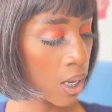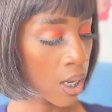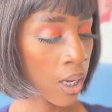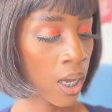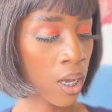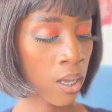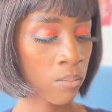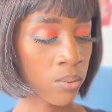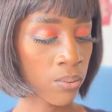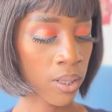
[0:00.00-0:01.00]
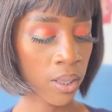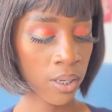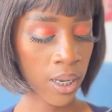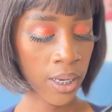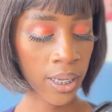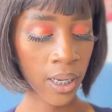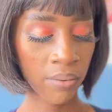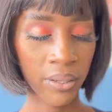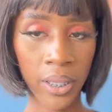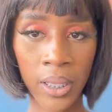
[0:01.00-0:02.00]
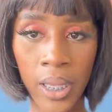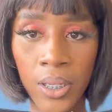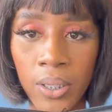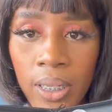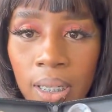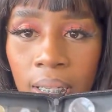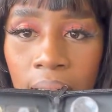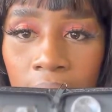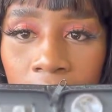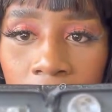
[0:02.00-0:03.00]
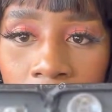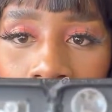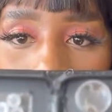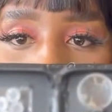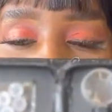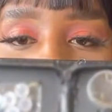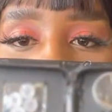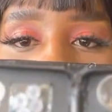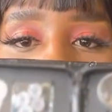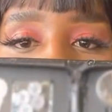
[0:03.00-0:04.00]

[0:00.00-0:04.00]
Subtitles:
it comes with nearly everything that you need, right?